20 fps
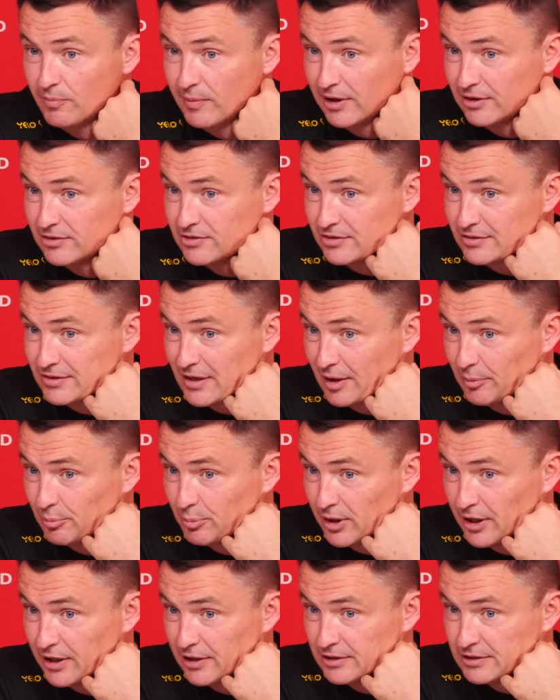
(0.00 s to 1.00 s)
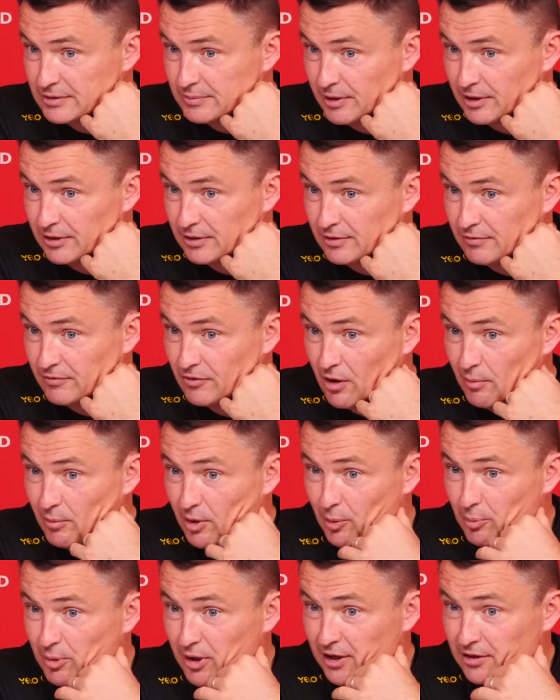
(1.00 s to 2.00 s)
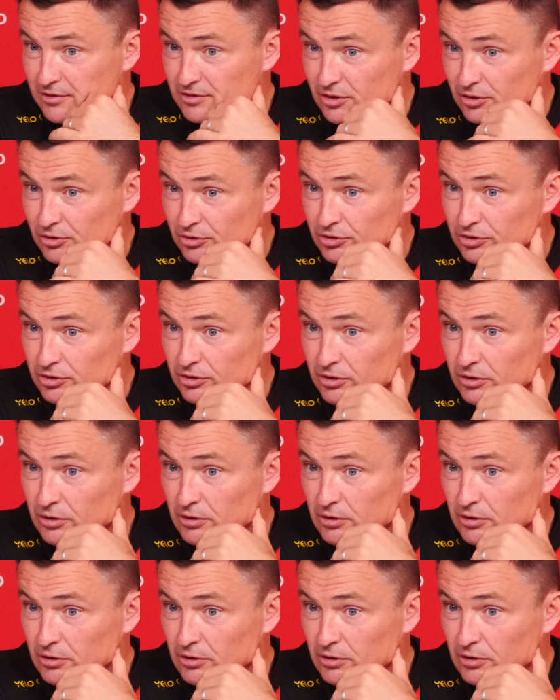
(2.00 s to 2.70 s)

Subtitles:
managed to sign players when they've got more players than us.